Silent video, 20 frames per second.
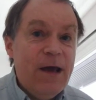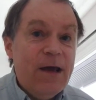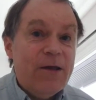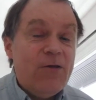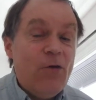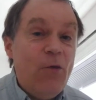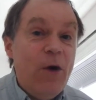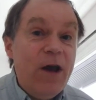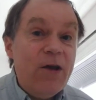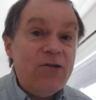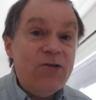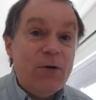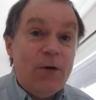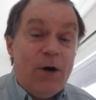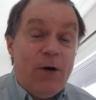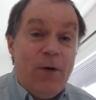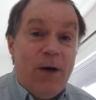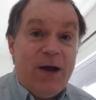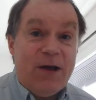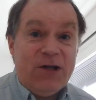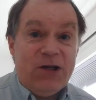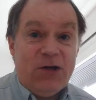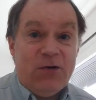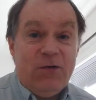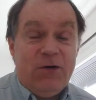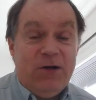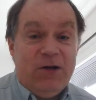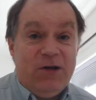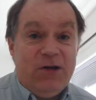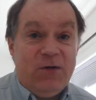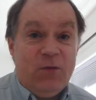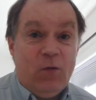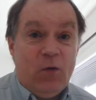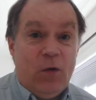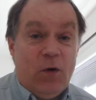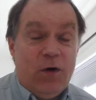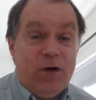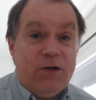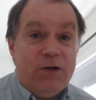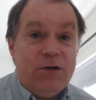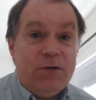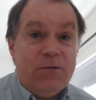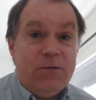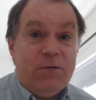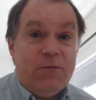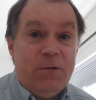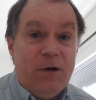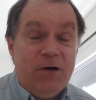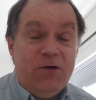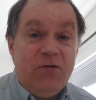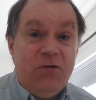The way Zoroastrianism works, right?